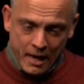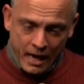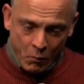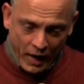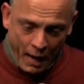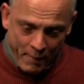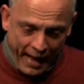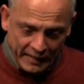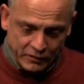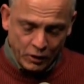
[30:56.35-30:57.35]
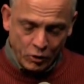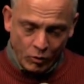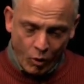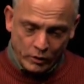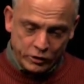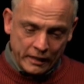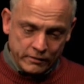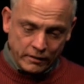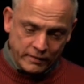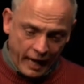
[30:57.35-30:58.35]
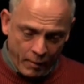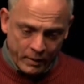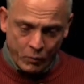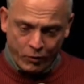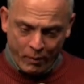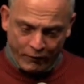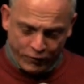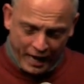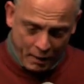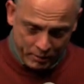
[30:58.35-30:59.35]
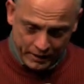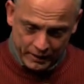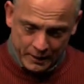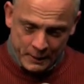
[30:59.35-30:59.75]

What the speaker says: And when I'm asking you, Lord Jesus, to help me with my family,